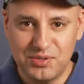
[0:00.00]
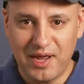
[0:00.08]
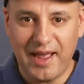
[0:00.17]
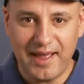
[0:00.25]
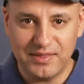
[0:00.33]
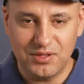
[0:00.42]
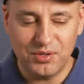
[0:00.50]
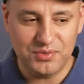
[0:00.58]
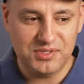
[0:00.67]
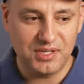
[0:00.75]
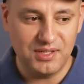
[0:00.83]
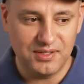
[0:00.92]
to add
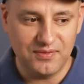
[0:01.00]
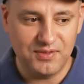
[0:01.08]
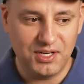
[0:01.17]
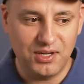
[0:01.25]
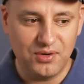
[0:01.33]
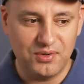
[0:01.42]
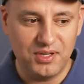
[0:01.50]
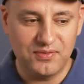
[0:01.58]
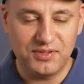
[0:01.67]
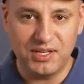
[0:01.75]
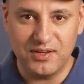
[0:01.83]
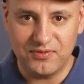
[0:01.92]
those in the video
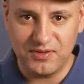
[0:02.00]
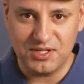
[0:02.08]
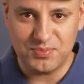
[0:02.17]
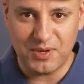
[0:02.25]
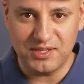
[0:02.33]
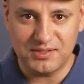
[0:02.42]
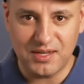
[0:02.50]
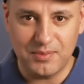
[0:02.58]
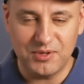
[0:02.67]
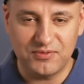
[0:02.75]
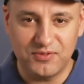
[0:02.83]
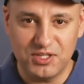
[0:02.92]
if they get finished by the
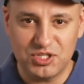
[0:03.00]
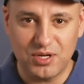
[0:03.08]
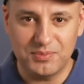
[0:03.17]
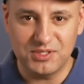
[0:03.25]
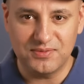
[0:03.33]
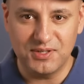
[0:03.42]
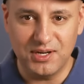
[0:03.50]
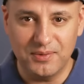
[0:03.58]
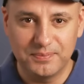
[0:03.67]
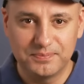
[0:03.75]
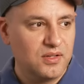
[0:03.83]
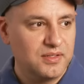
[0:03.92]
time I finish up this video.
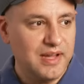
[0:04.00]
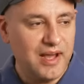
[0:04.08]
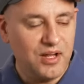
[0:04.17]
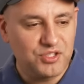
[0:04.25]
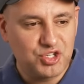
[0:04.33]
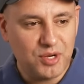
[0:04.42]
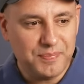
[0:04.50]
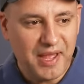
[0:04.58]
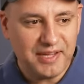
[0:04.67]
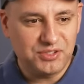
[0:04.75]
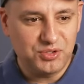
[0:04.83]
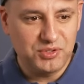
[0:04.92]
Now, I'll jump
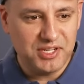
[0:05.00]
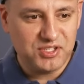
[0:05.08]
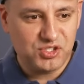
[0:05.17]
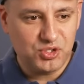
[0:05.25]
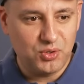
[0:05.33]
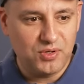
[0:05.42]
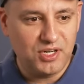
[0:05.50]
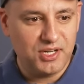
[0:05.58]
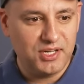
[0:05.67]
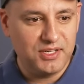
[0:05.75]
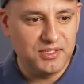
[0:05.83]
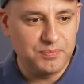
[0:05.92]
back to the
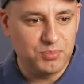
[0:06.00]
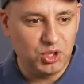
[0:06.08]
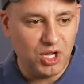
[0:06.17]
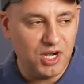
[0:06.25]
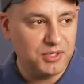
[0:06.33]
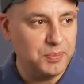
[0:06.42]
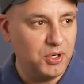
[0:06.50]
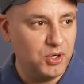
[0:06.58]
Sora blog